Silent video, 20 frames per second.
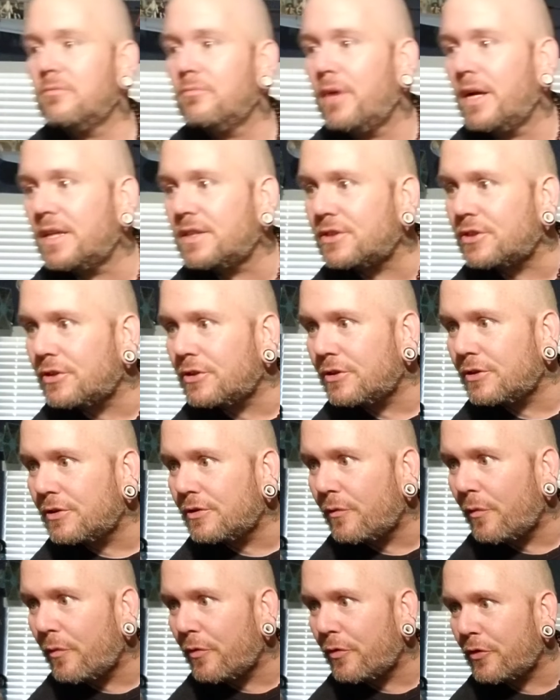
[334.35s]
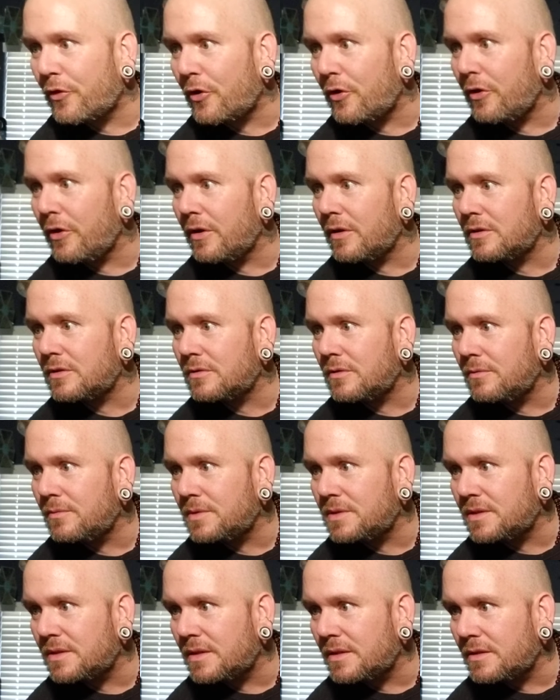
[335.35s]
measure 30. Let me
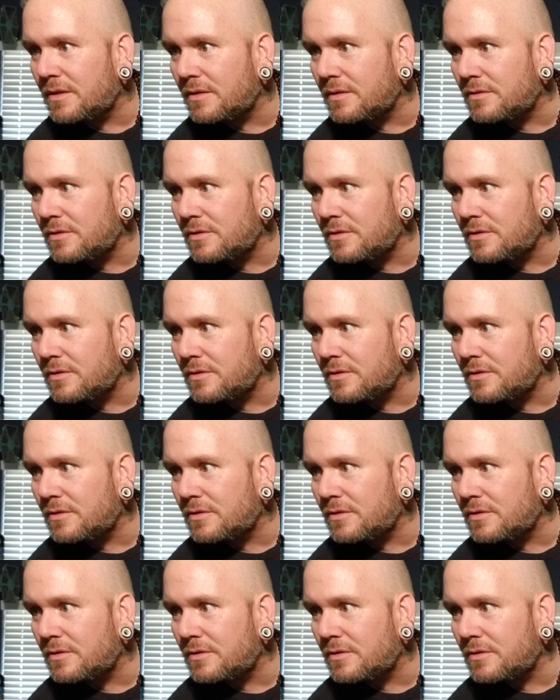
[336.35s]
see,